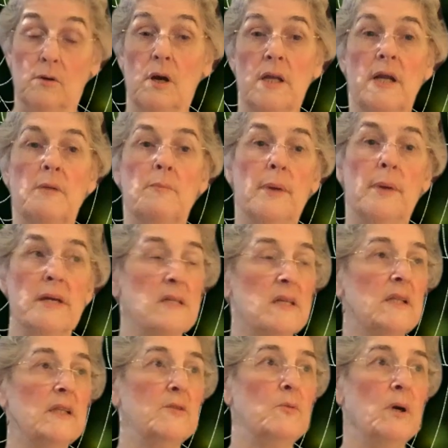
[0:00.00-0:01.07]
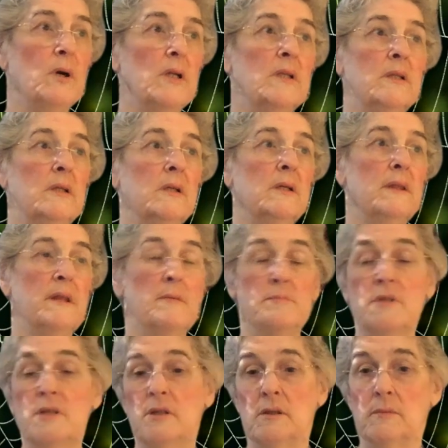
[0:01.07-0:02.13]
And I basically wanted them
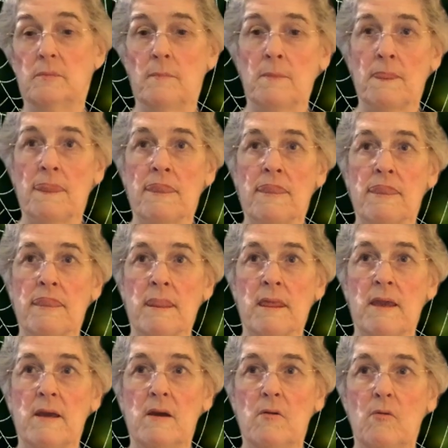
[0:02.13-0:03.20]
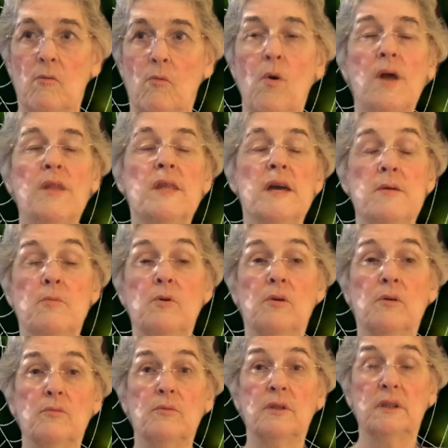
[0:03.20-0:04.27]
to, when they
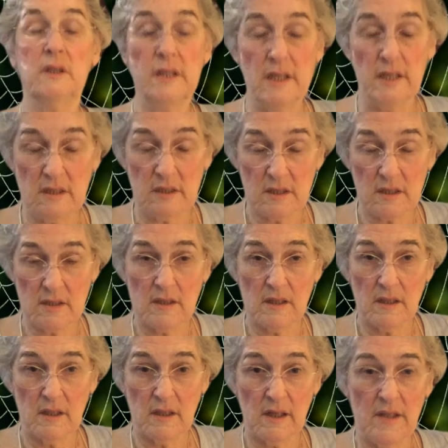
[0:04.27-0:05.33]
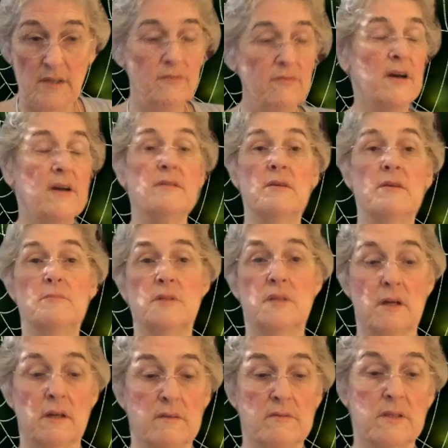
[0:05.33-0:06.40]
were released and found
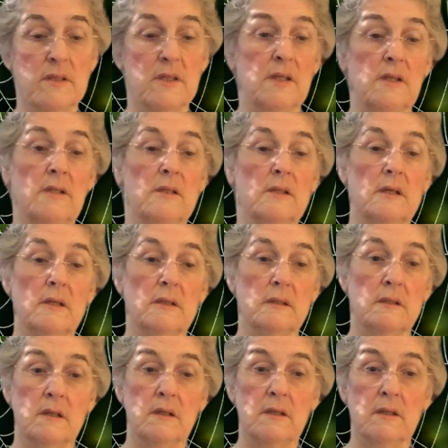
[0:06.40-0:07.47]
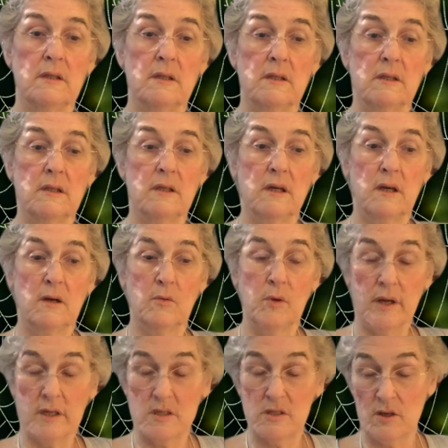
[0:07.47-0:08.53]
themselves in a
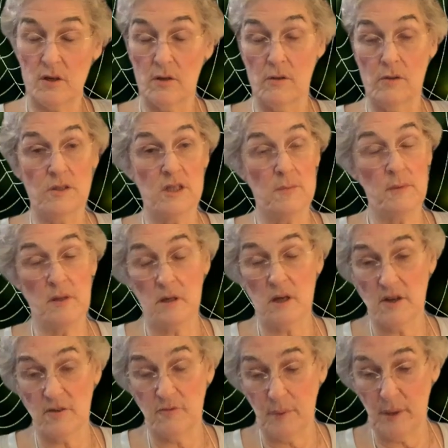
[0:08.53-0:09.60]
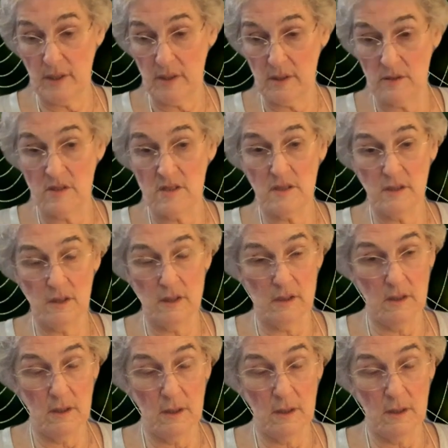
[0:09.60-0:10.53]
Wiccan circle or some other kind of pagan scene,